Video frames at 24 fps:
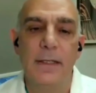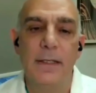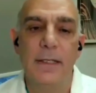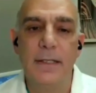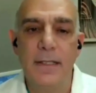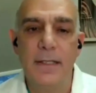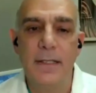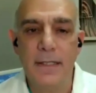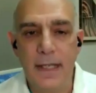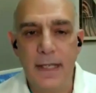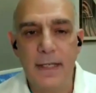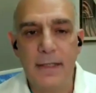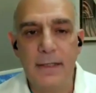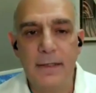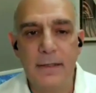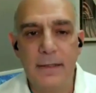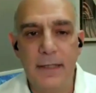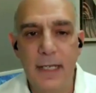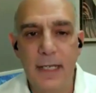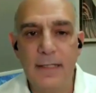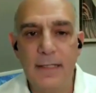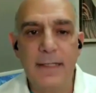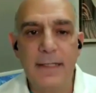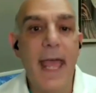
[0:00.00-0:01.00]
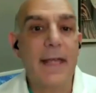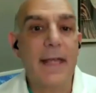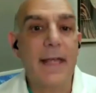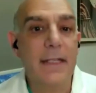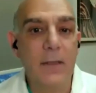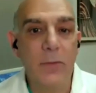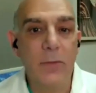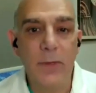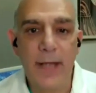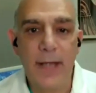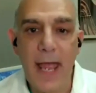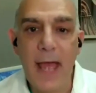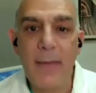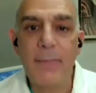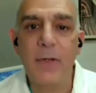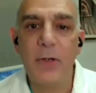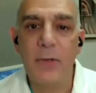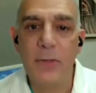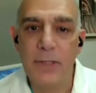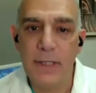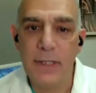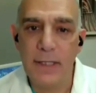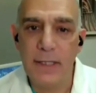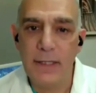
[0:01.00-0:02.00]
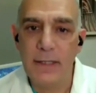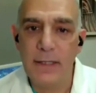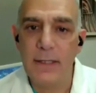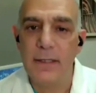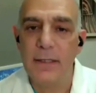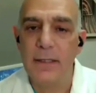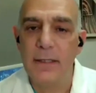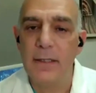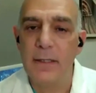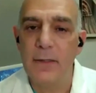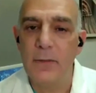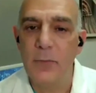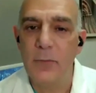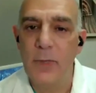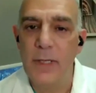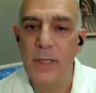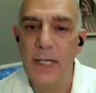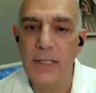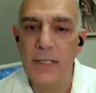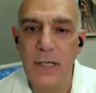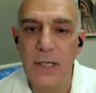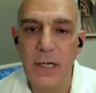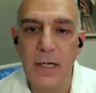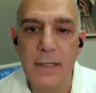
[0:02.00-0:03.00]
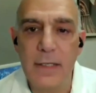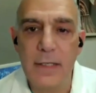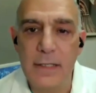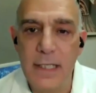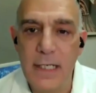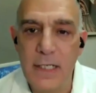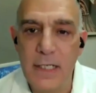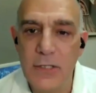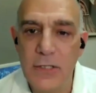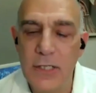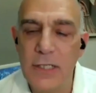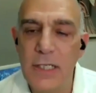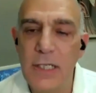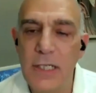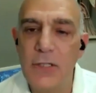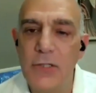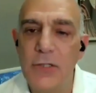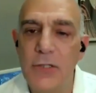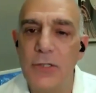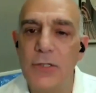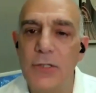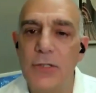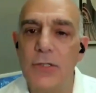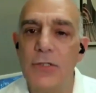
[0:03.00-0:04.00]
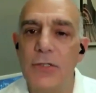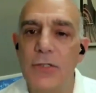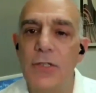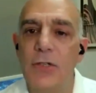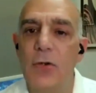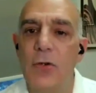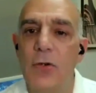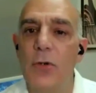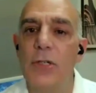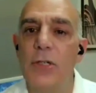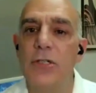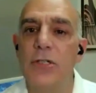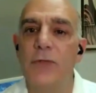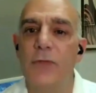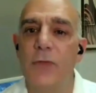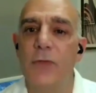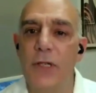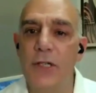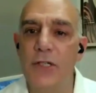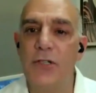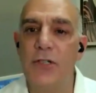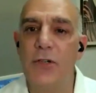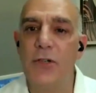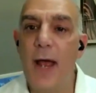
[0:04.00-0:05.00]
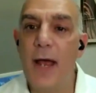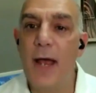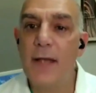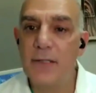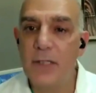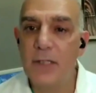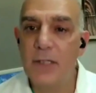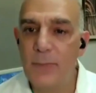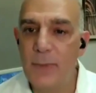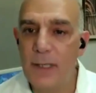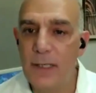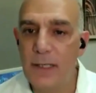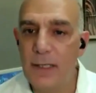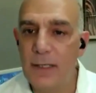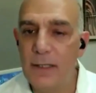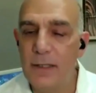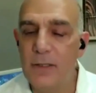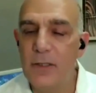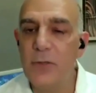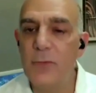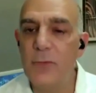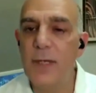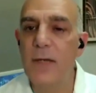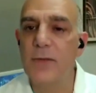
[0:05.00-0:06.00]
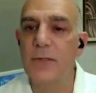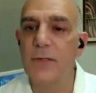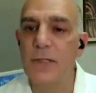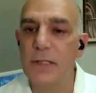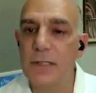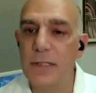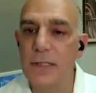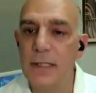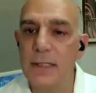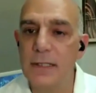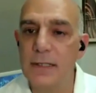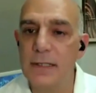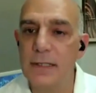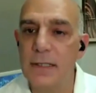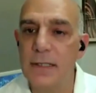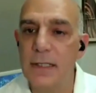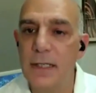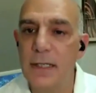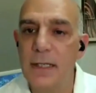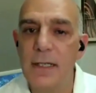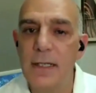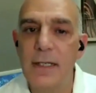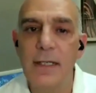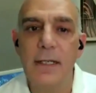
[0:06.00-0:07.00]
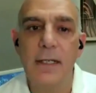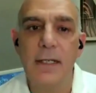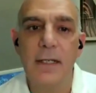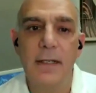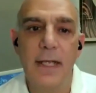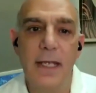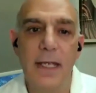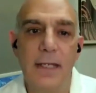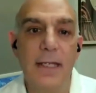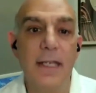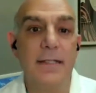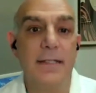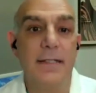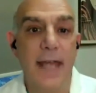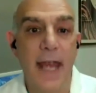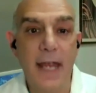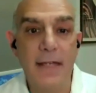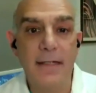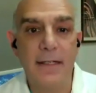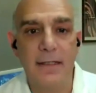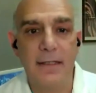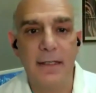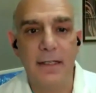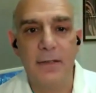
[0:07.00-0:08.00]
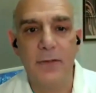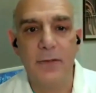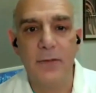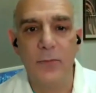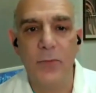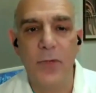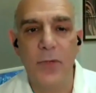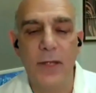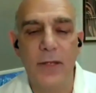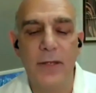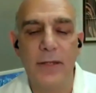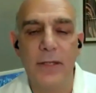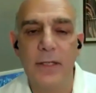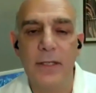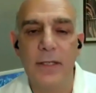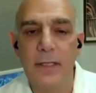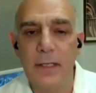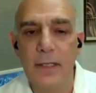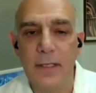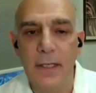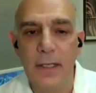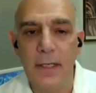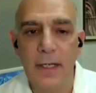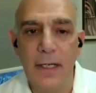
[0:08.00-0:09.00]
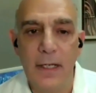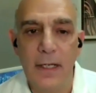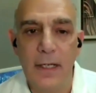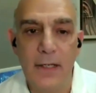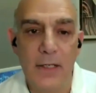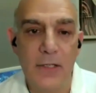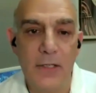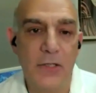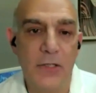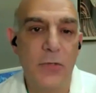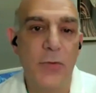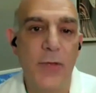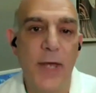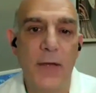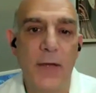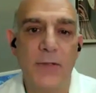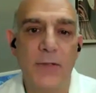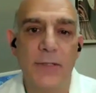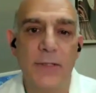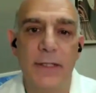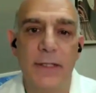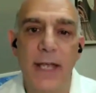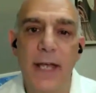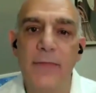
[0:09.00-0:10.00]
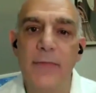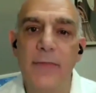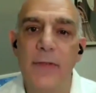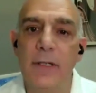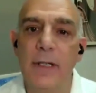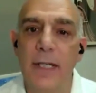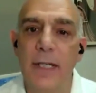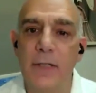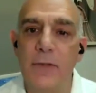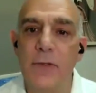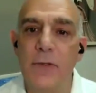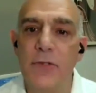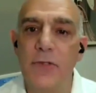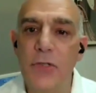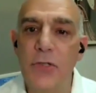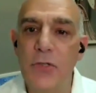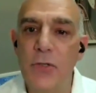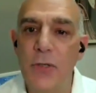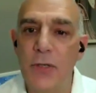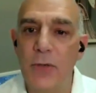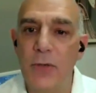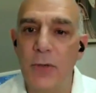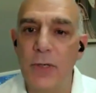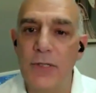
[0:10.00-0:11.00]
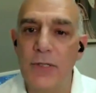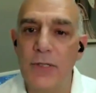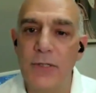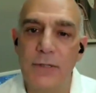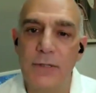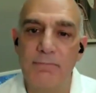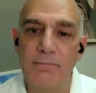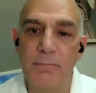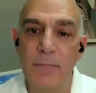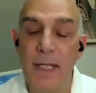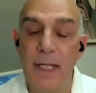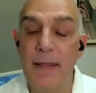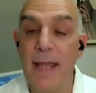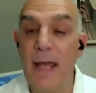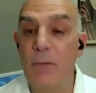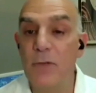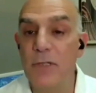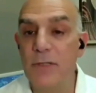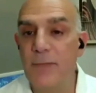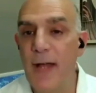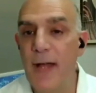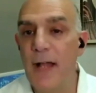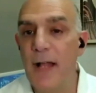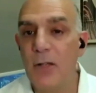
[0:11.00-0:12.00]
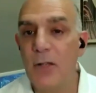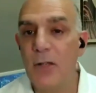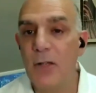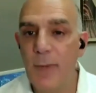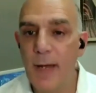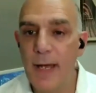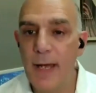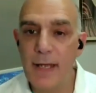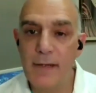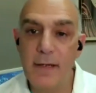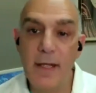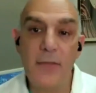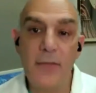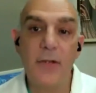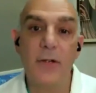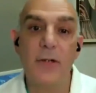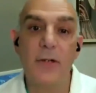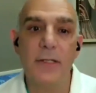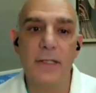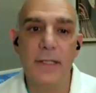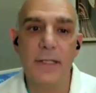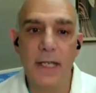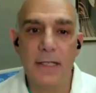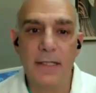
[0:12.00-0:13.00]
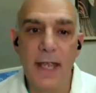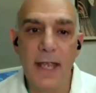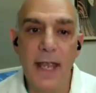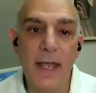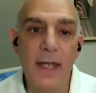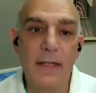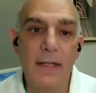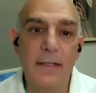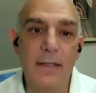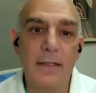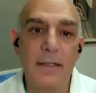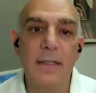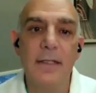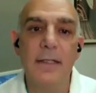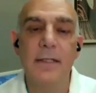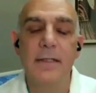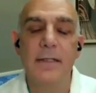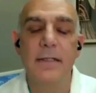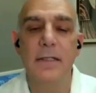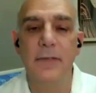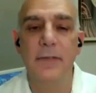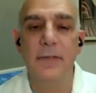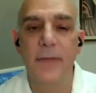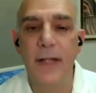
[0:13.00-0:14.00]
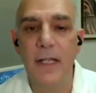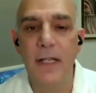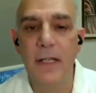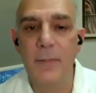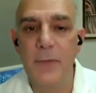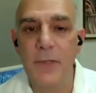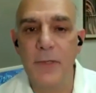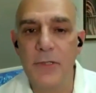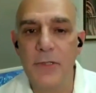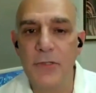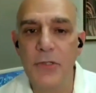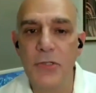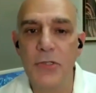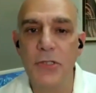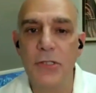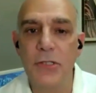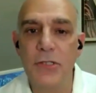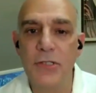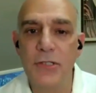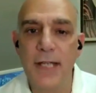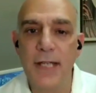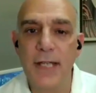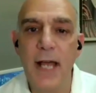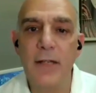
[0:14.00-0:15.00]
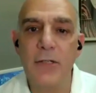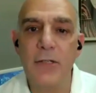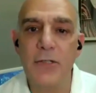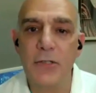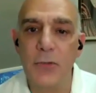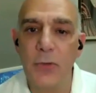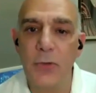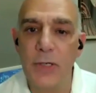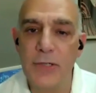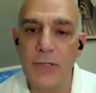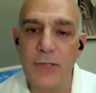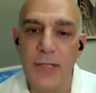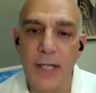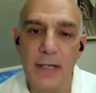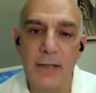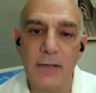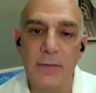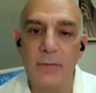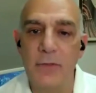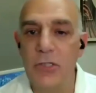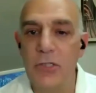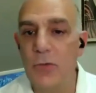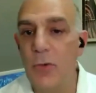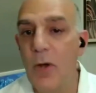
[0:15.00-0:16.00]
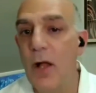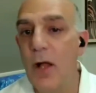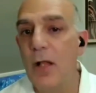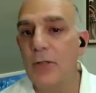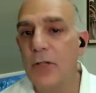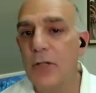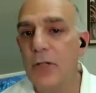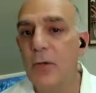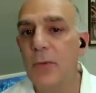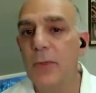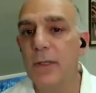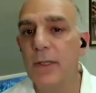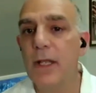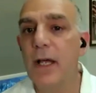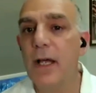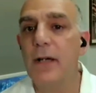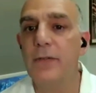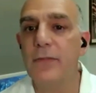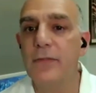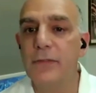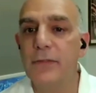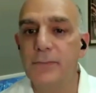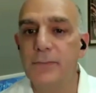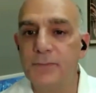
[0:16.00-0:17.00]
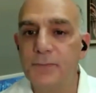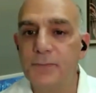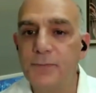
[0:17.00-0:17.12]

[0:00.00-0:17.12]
This is exactly what APGO did when they started the Teach the Teachers course for hysteroscopy in 2006. They yes-anded it with the 2011 electrosurgery course, and that was followed by another yes and to develop the surgical scholars course that you all know and love.